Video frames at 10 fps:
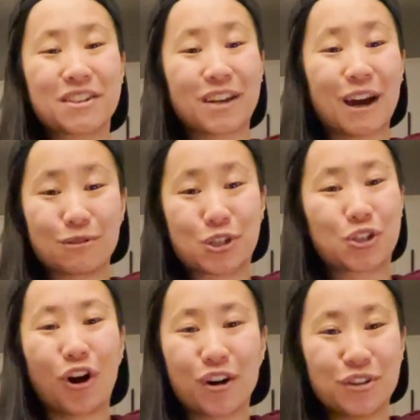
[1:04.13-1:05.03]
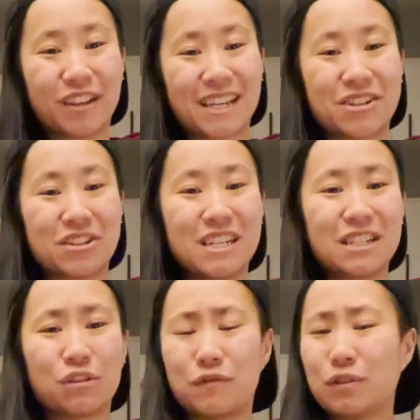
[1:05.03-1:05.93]
on how strong you like your tea.
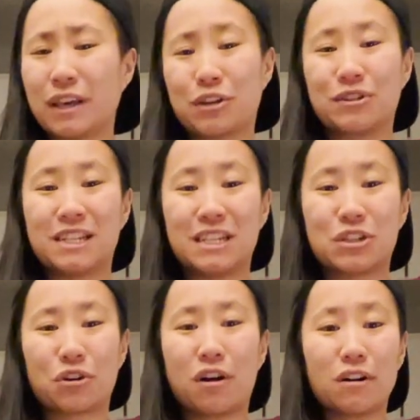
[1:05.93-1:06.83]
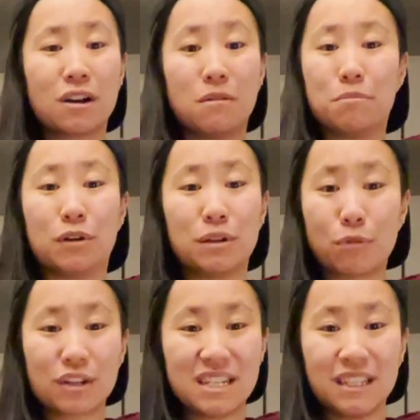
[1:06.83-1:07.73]
So if you like your tea strong, put in more
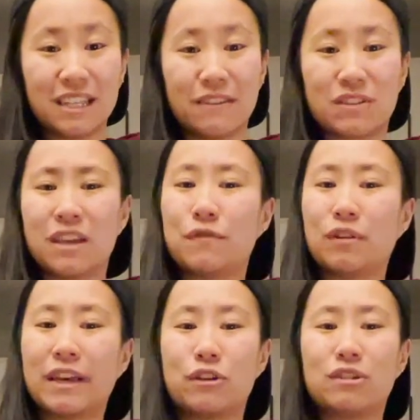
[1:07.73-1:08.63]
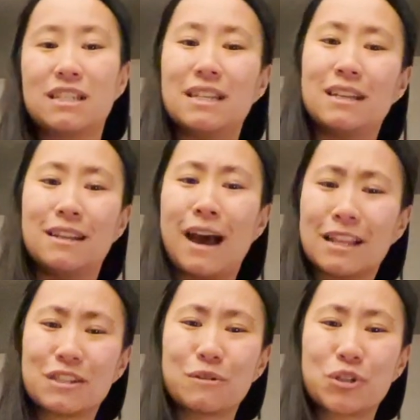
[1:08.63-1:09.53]
tea leaves. If you like your tea
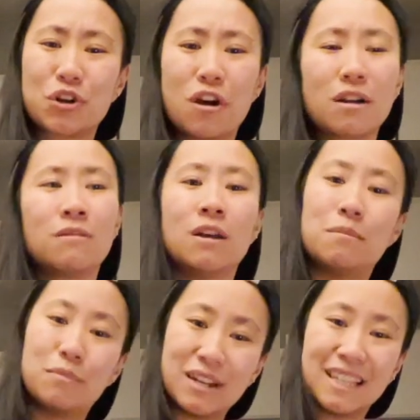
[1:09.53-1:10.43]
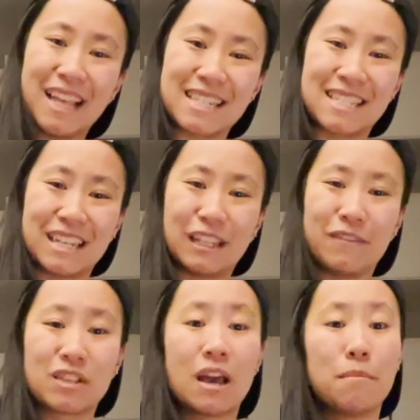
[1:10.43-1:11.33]
not so strong, put in less tea
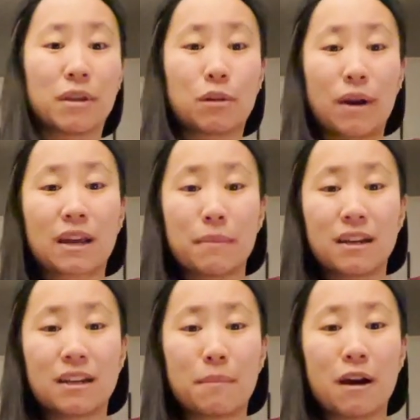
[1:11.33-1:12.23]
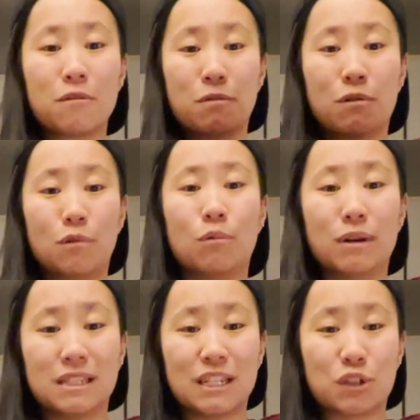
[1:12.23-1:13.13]
leaves. But the recommended amount,
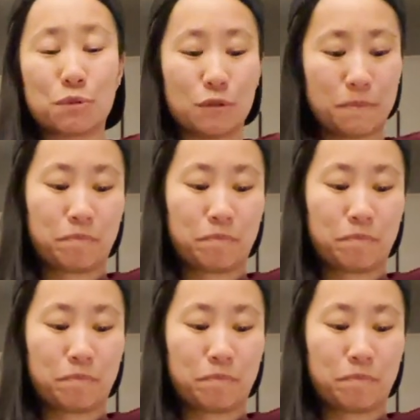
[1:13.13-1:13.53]
1 teaspoon.